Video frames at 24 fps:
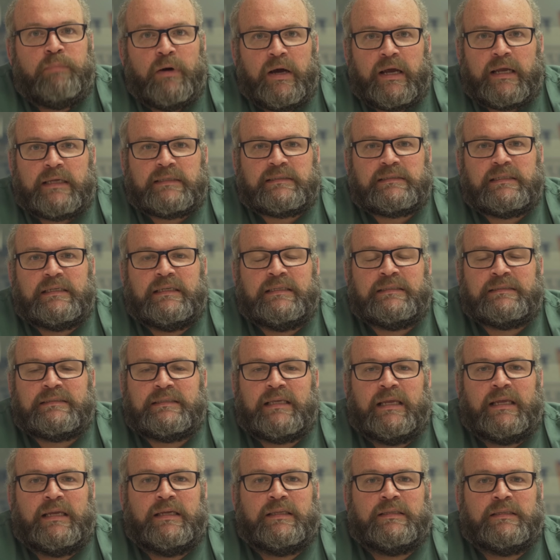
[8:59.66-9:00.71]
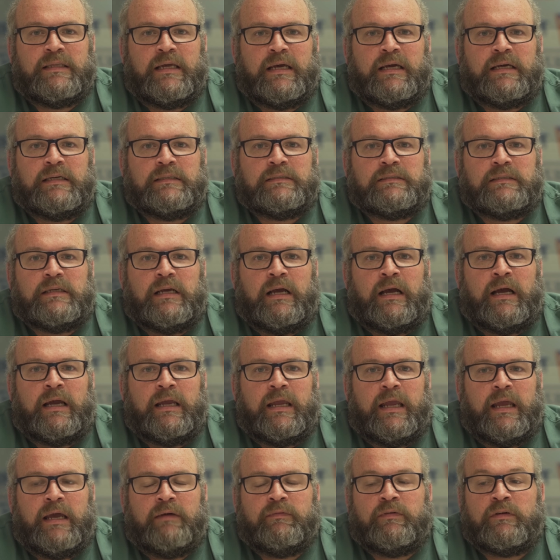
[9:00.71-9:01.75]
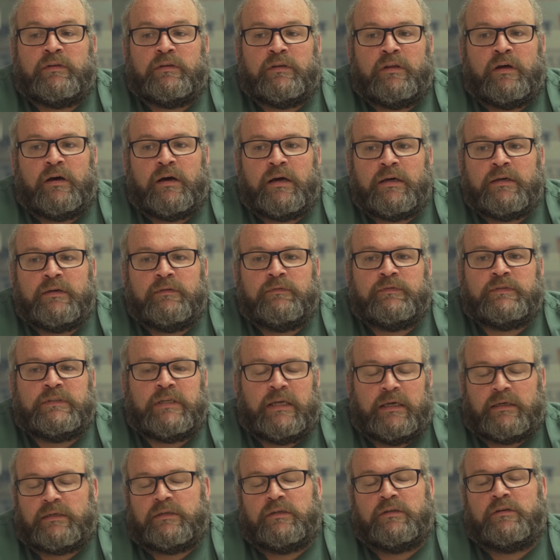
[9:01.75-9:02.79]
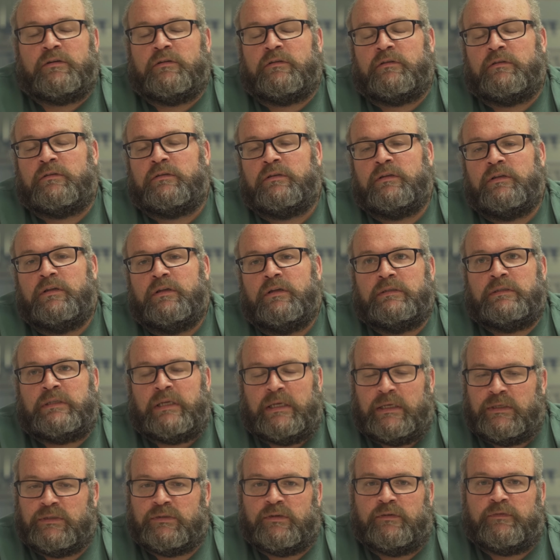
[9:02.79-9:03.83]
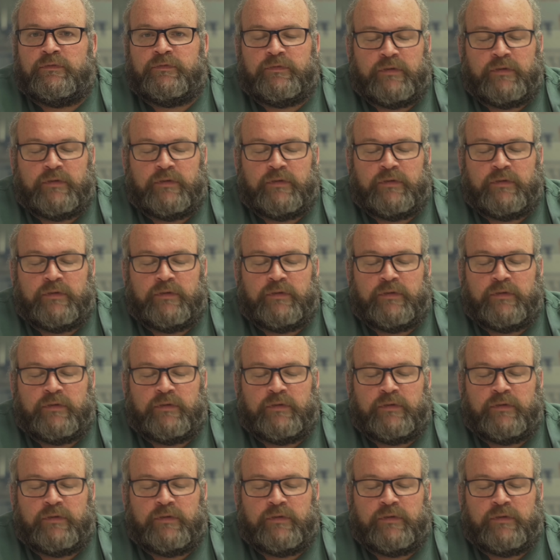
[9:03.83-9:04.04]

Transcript: But in saying that, I have a lot of technical diesel